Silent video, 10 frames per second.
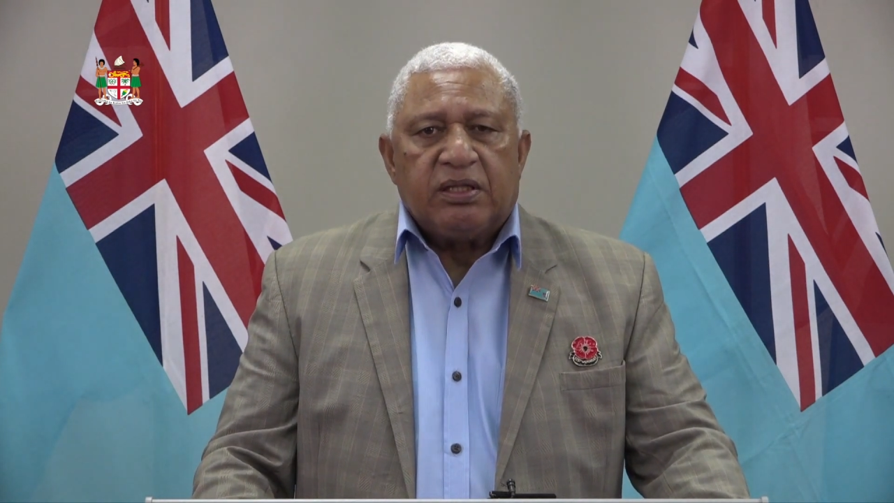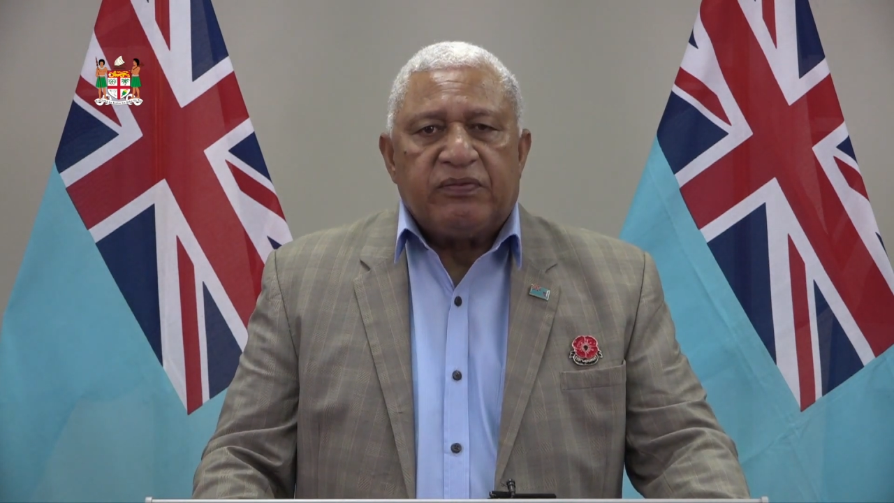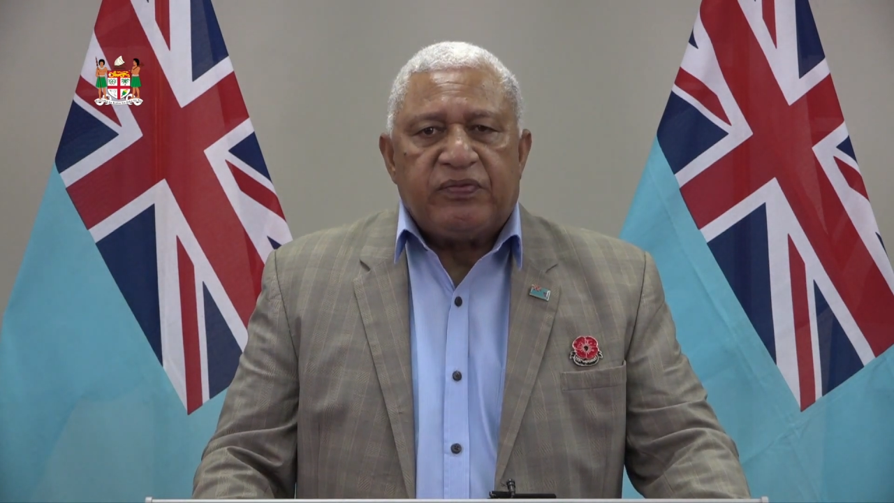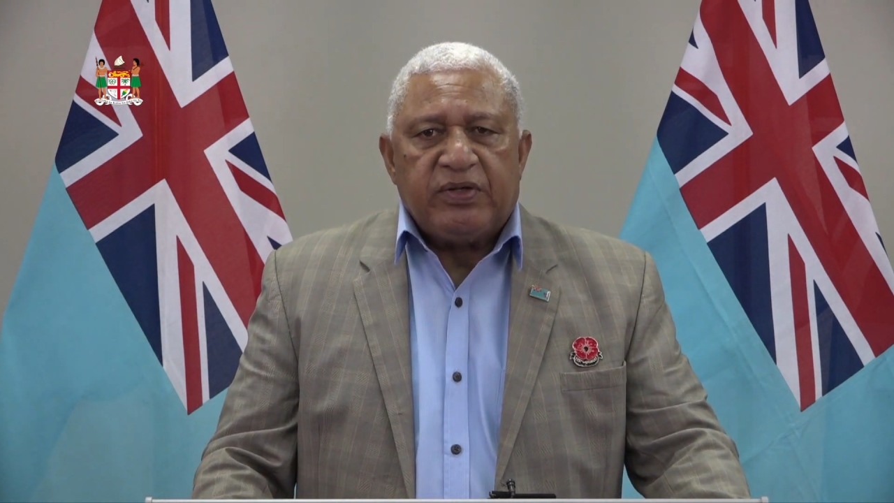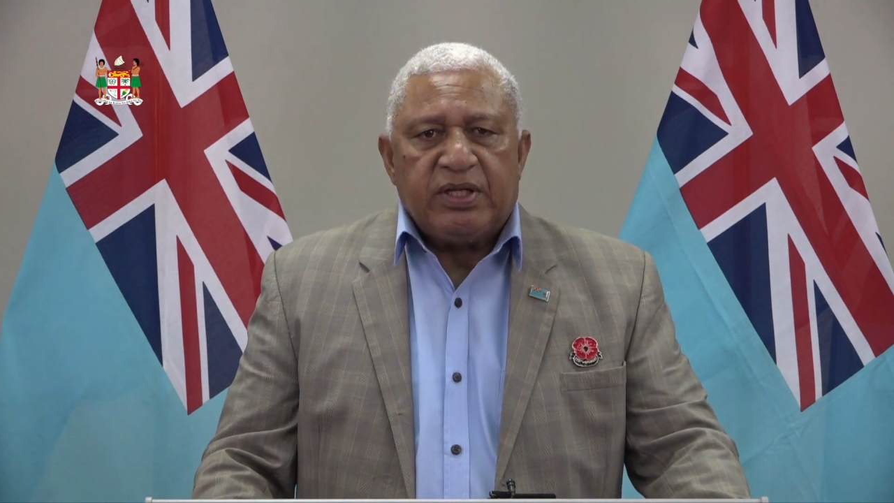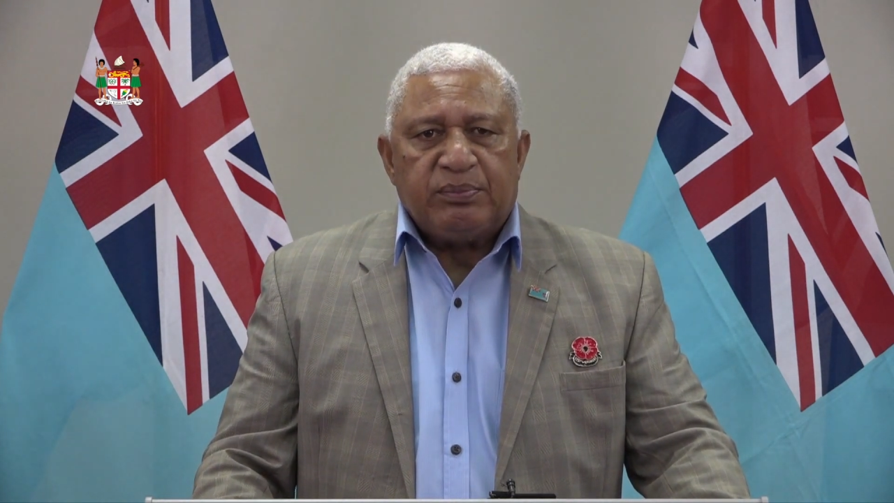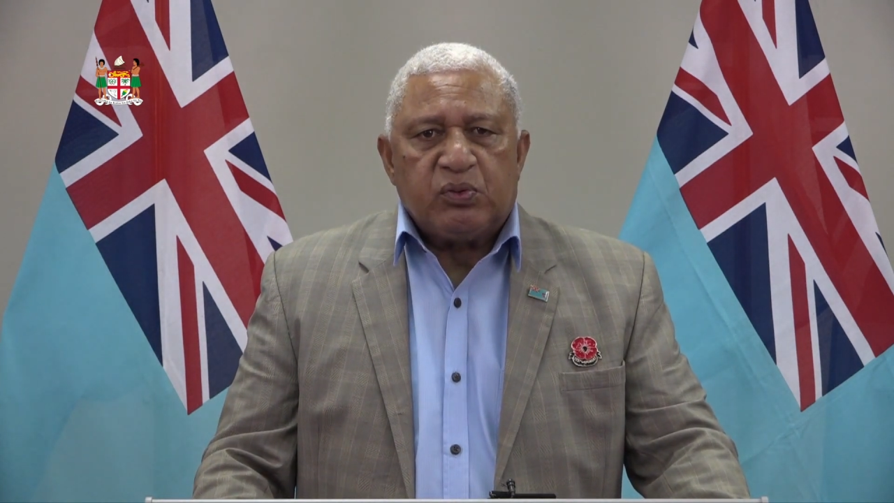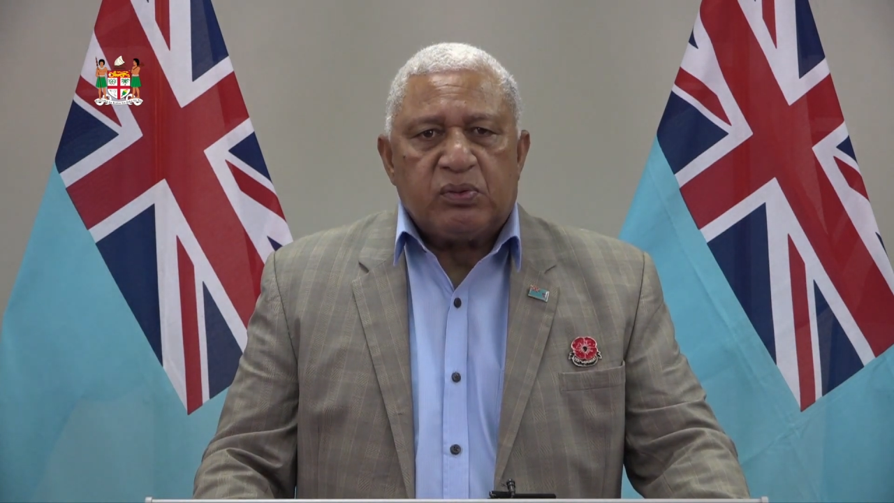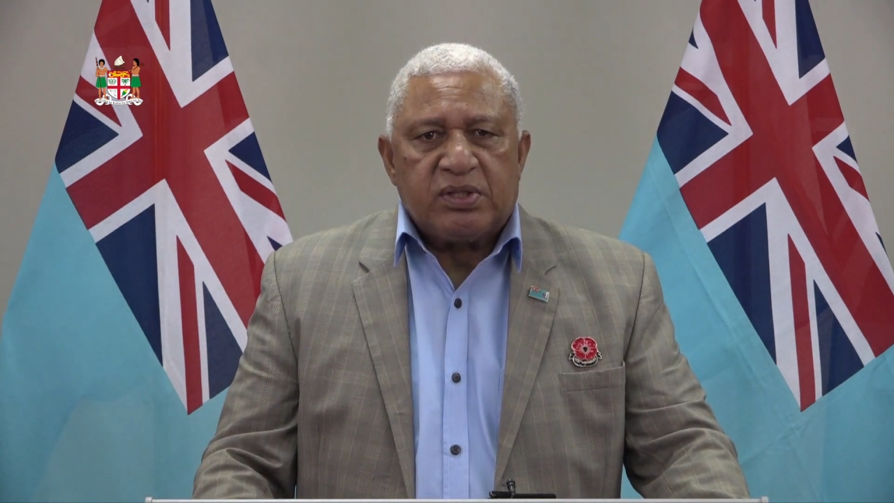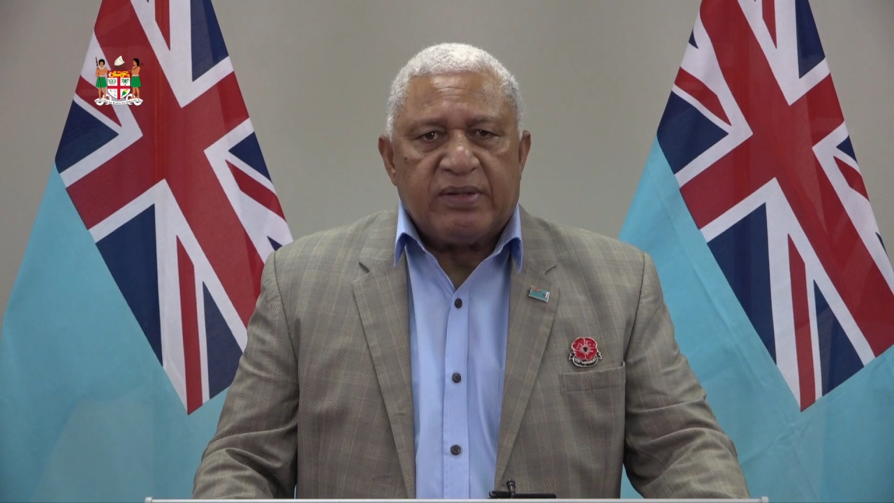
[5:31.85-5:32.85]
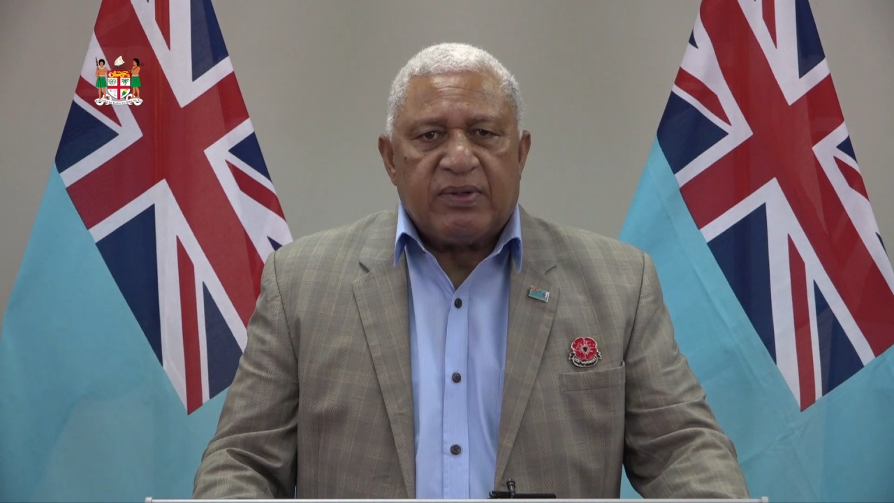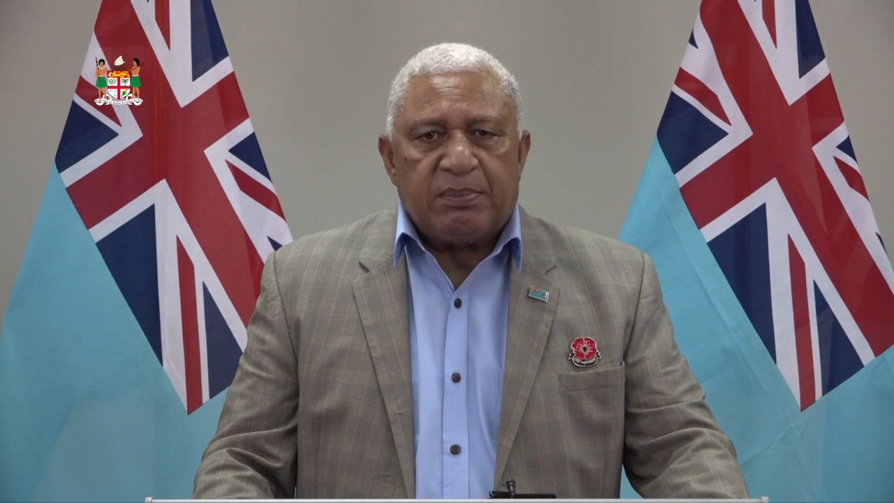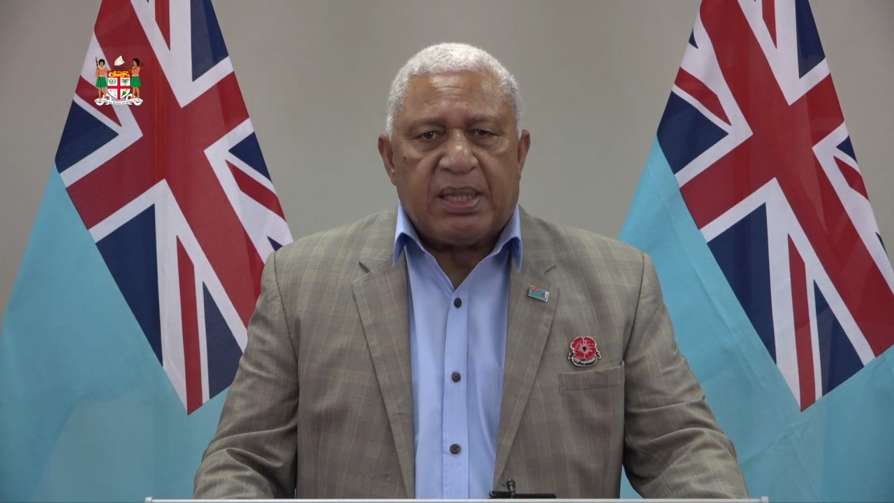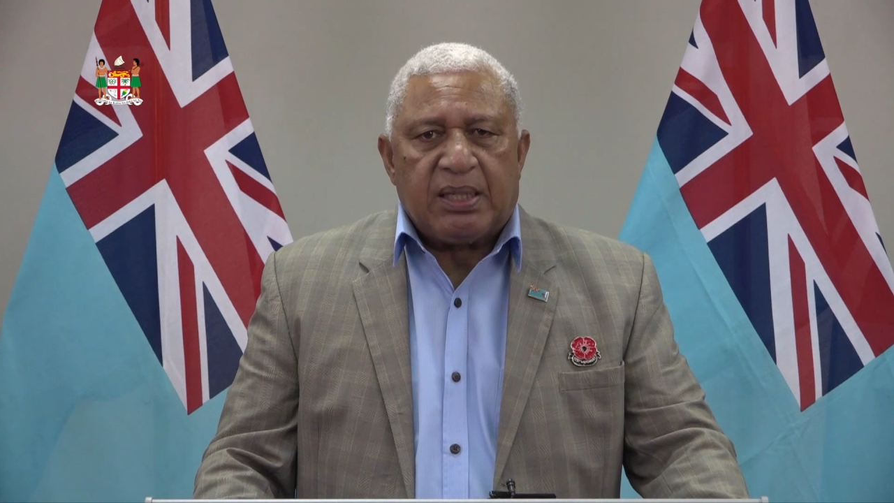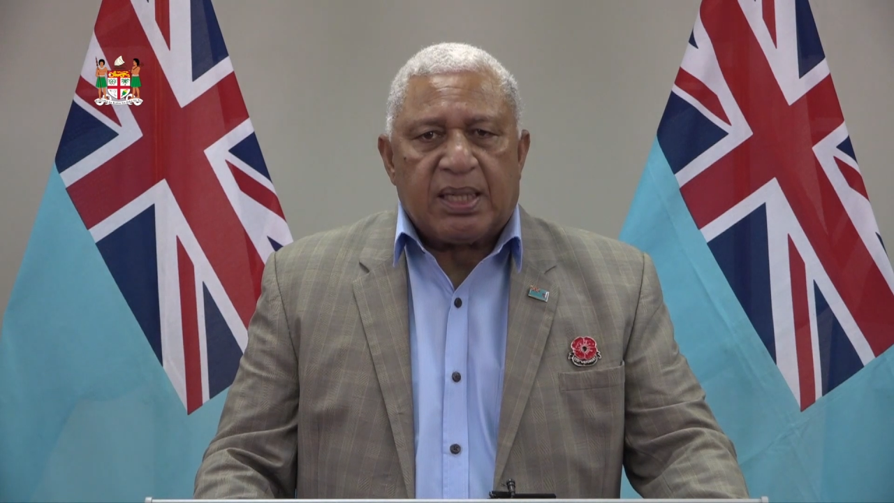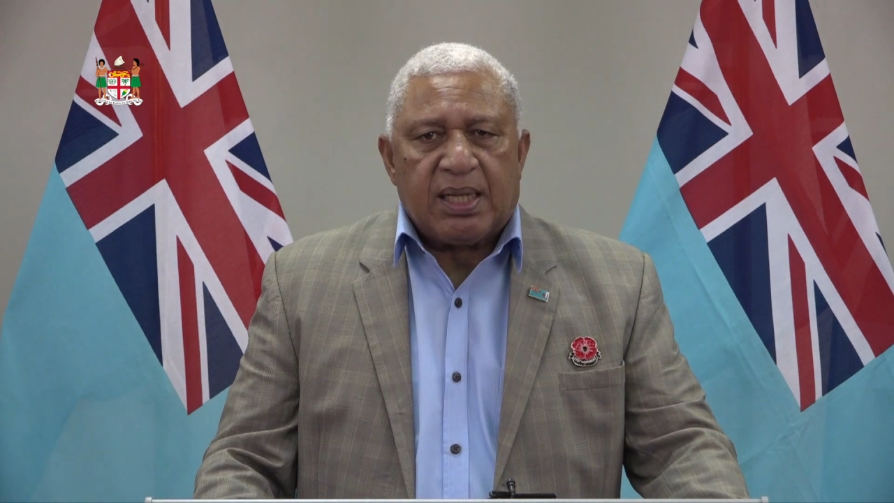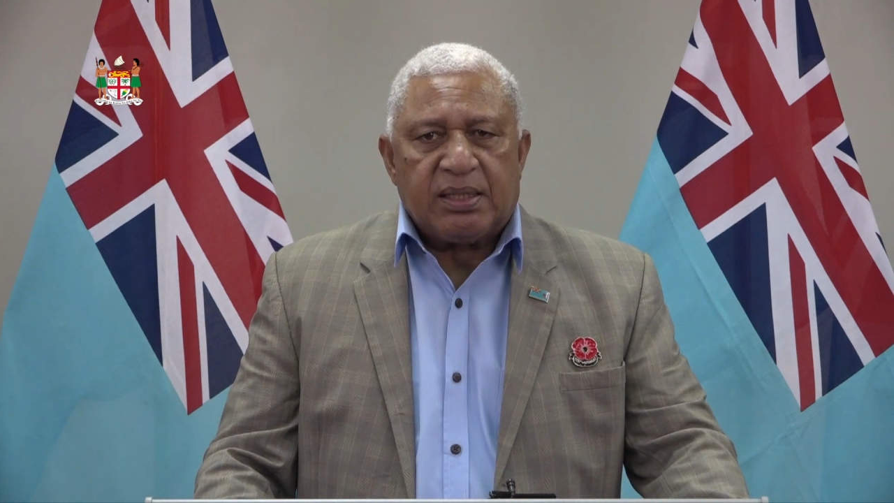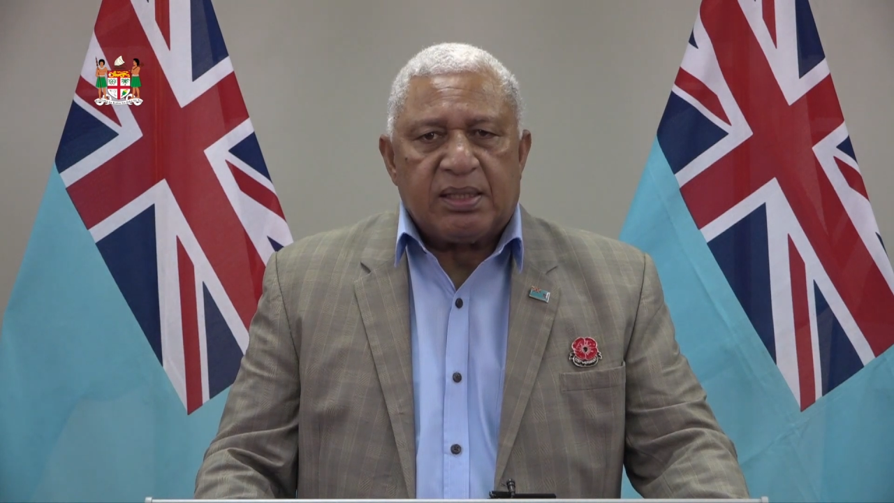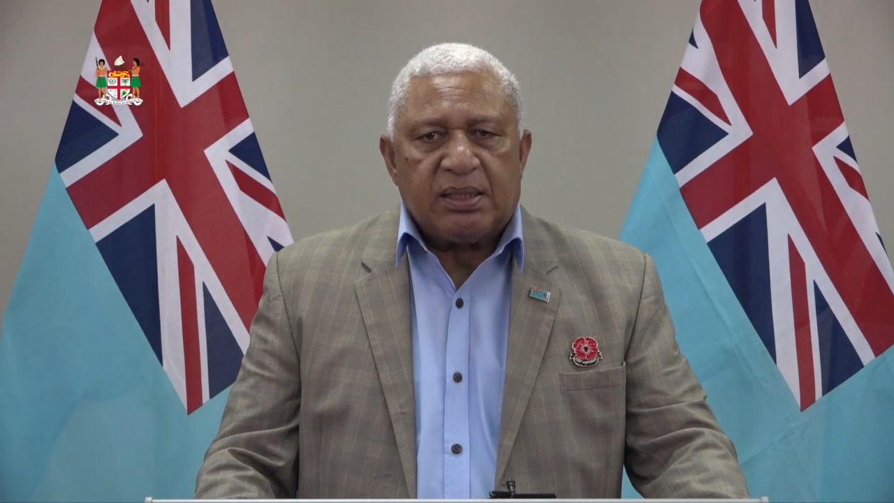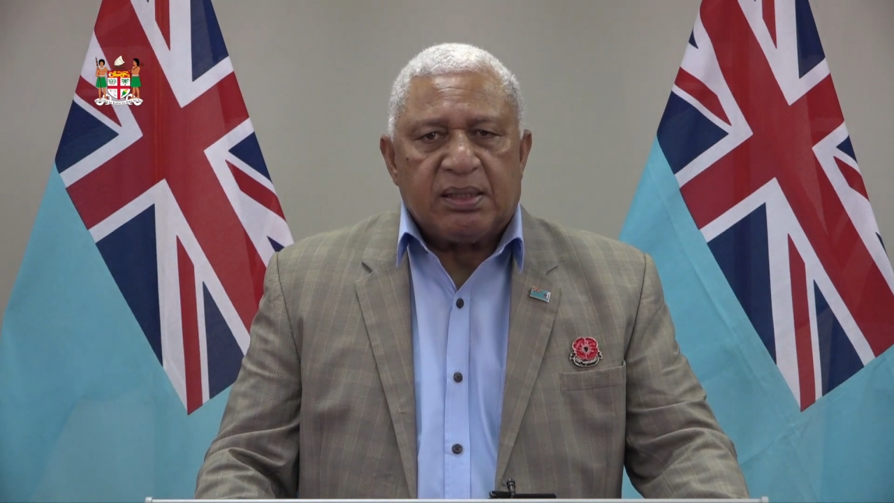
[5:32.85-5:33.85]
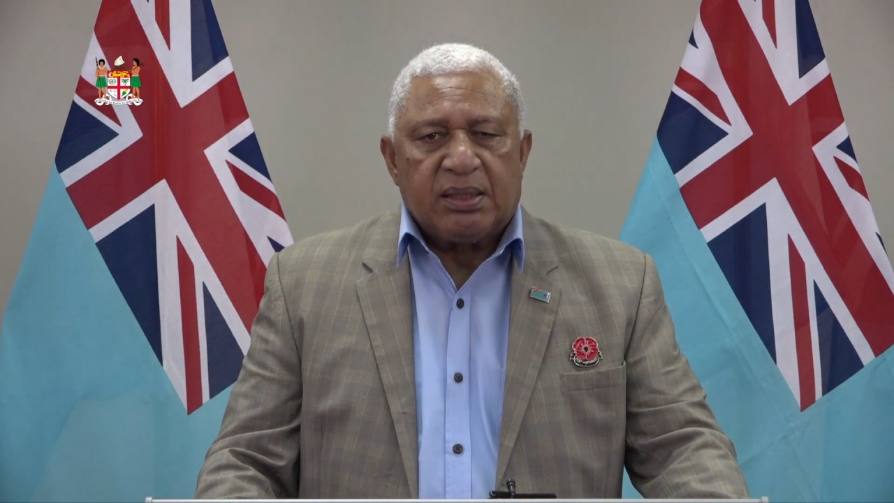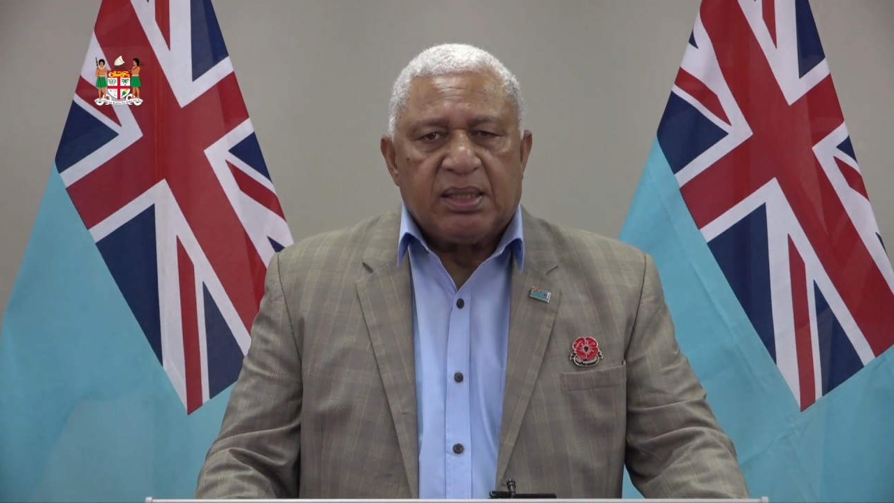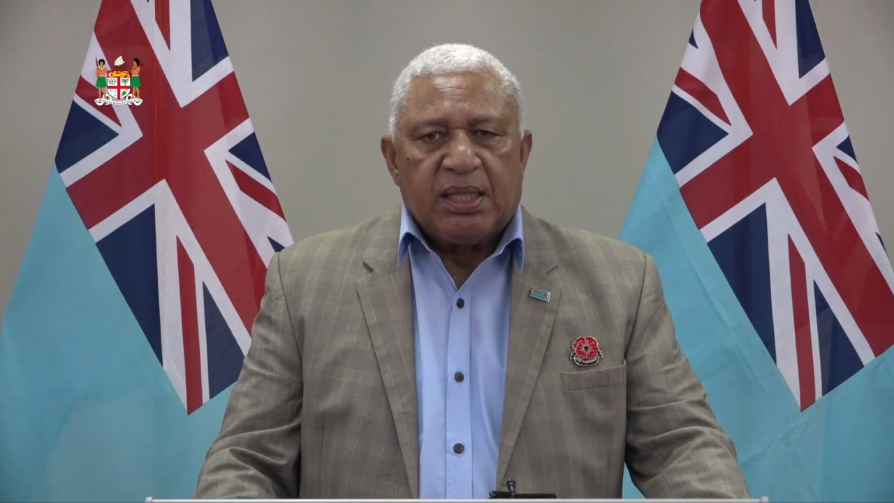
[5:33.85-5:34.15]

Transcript: the freedom to travel about our country